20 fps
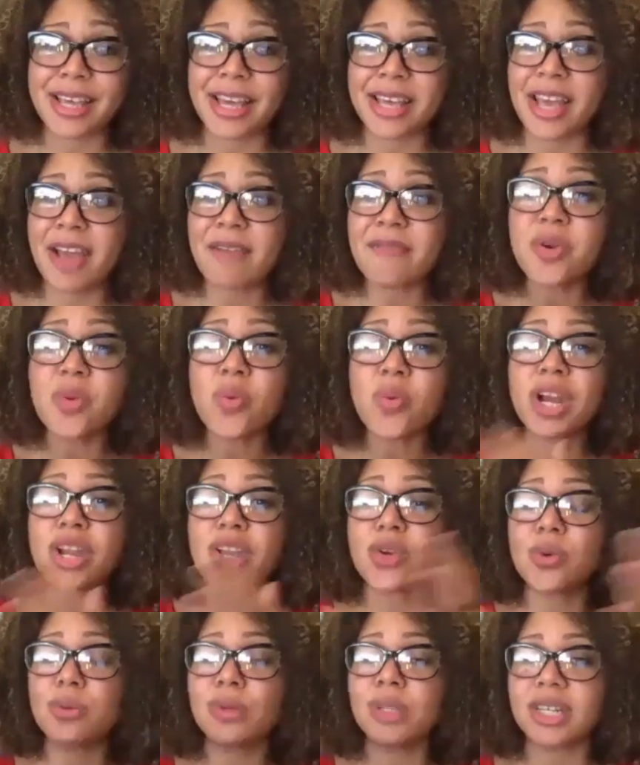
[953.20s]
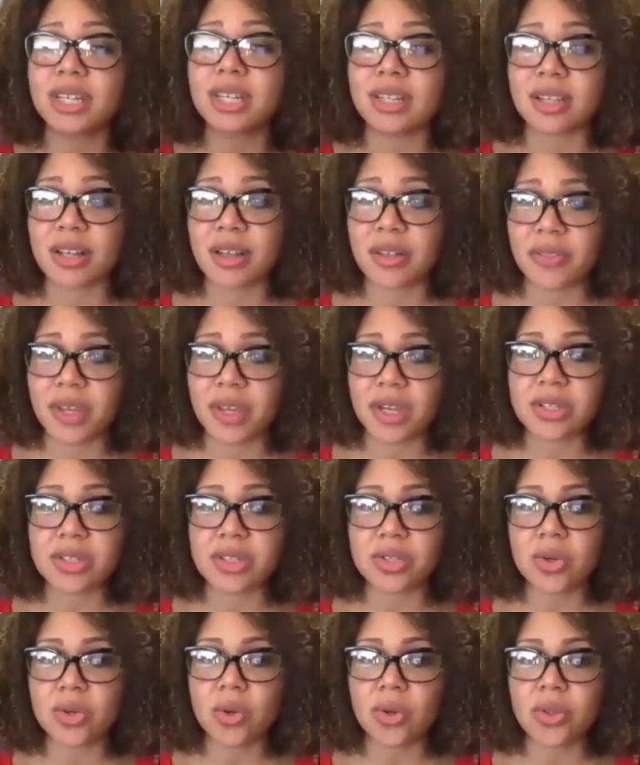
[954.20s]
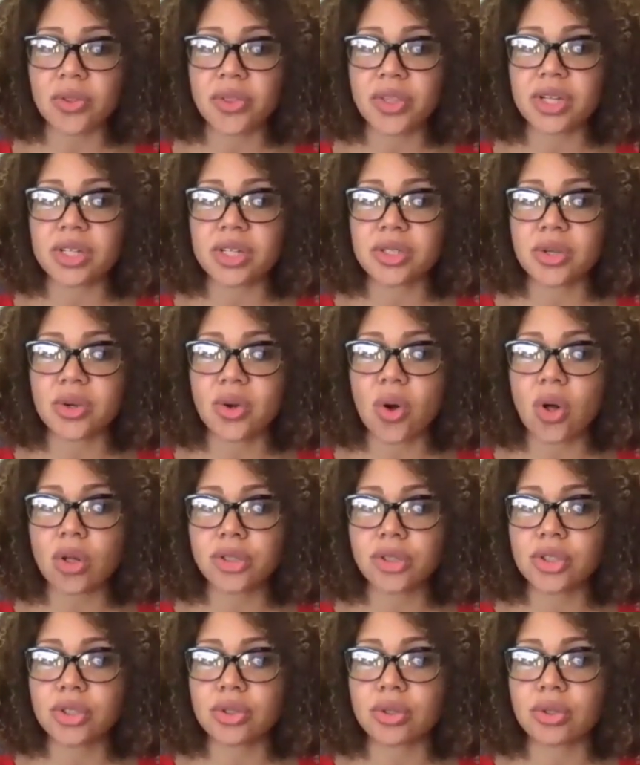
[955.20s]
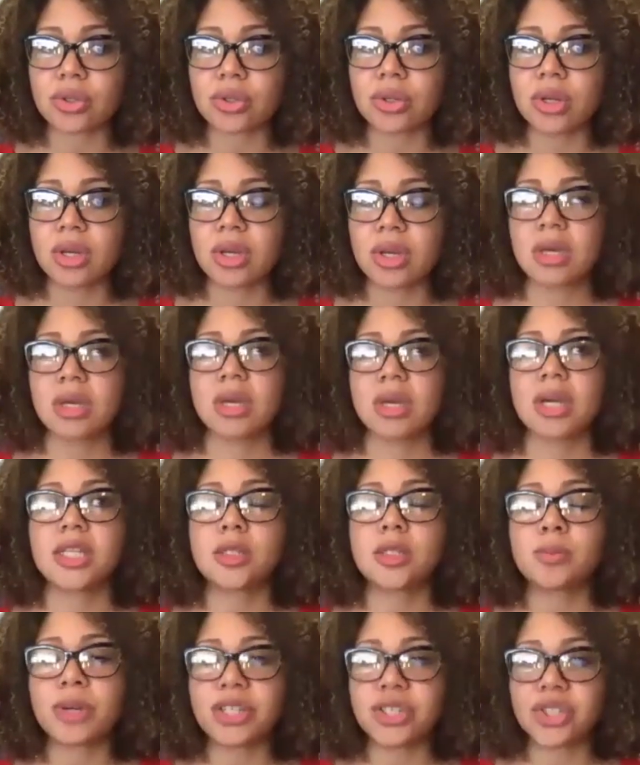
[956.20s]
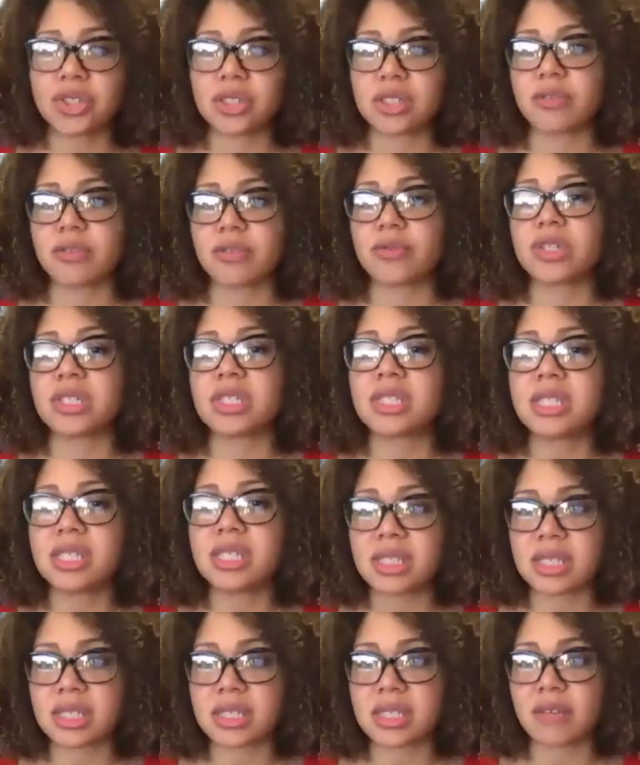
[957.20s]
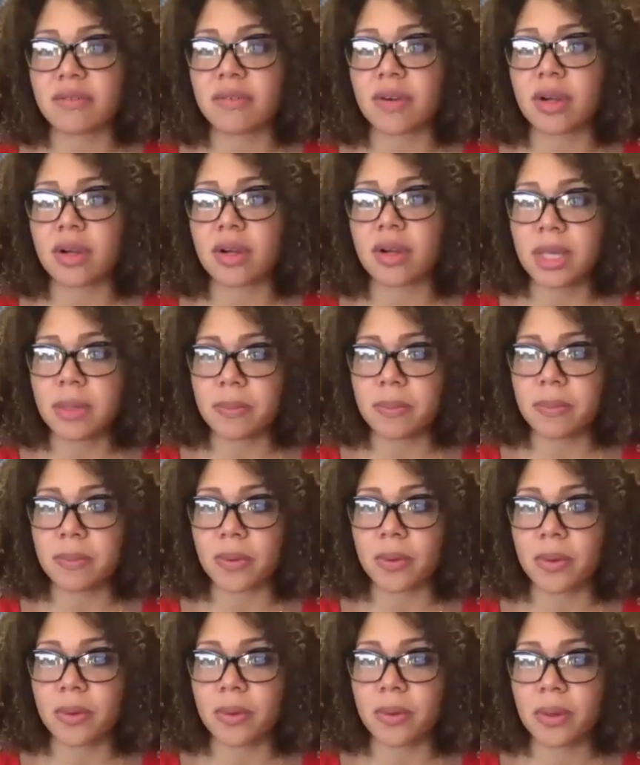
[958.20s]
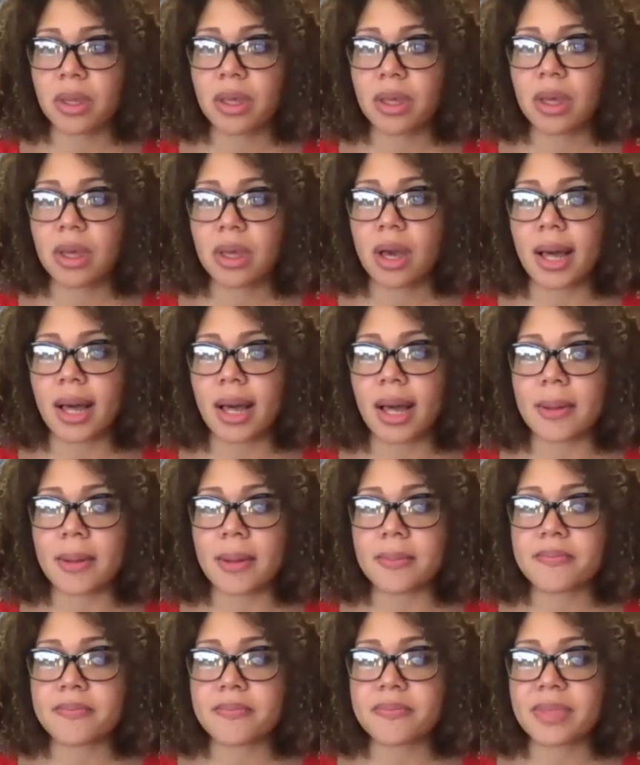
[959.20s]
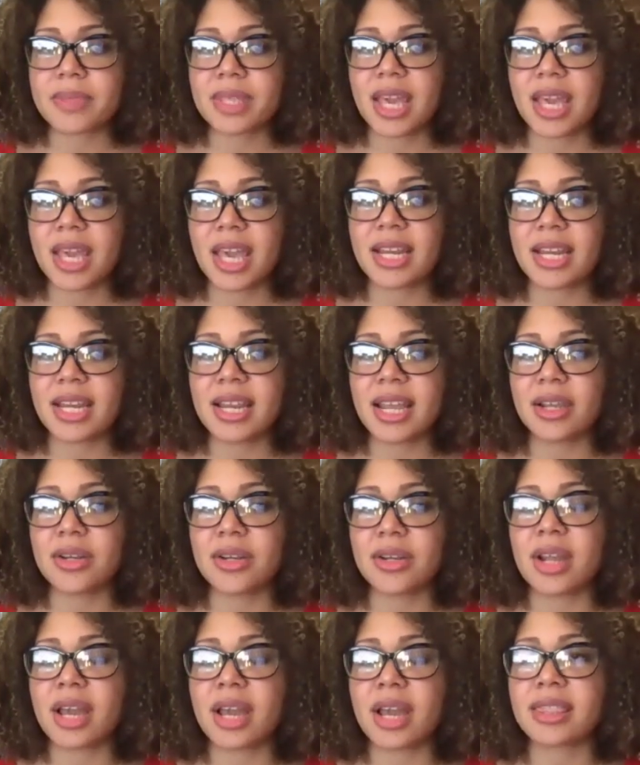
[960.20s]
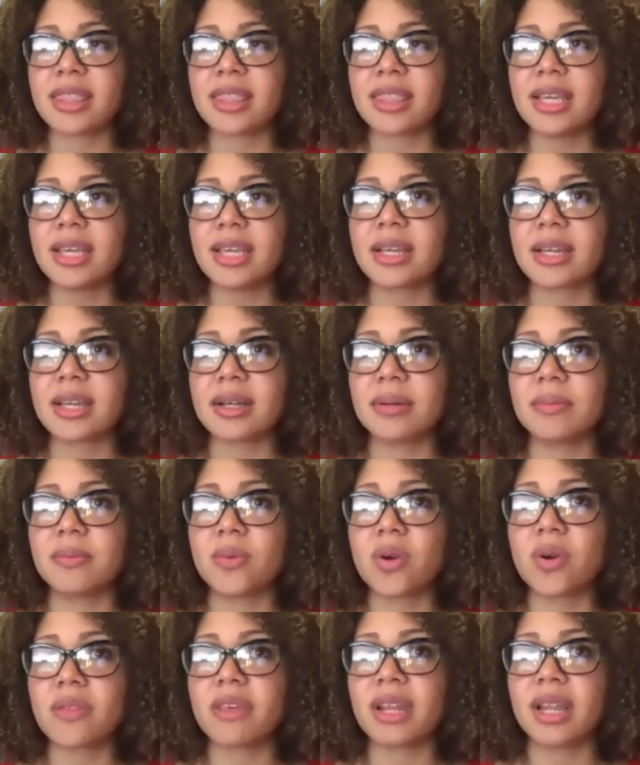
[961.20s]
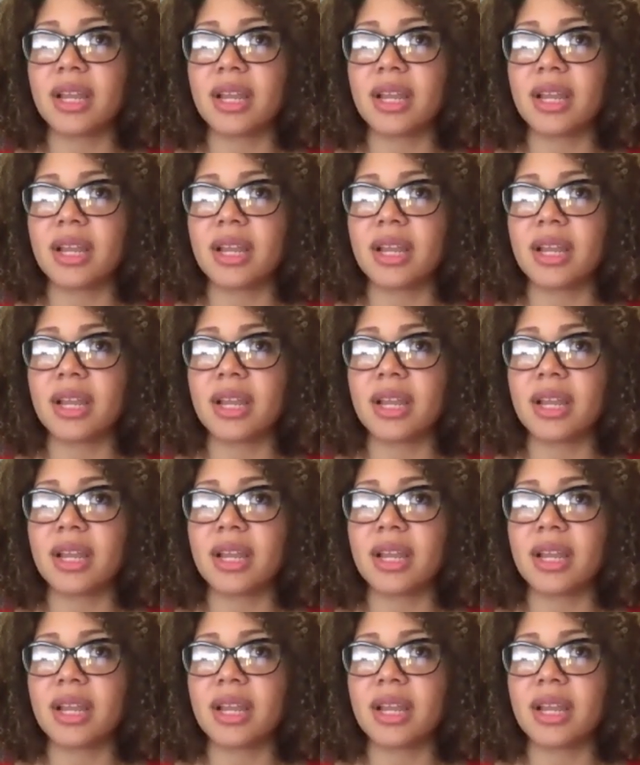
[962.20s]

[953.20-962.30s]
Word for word: Everywhere you look, there's there's cultural expressions of resistance of our people. Um, and, and I think more than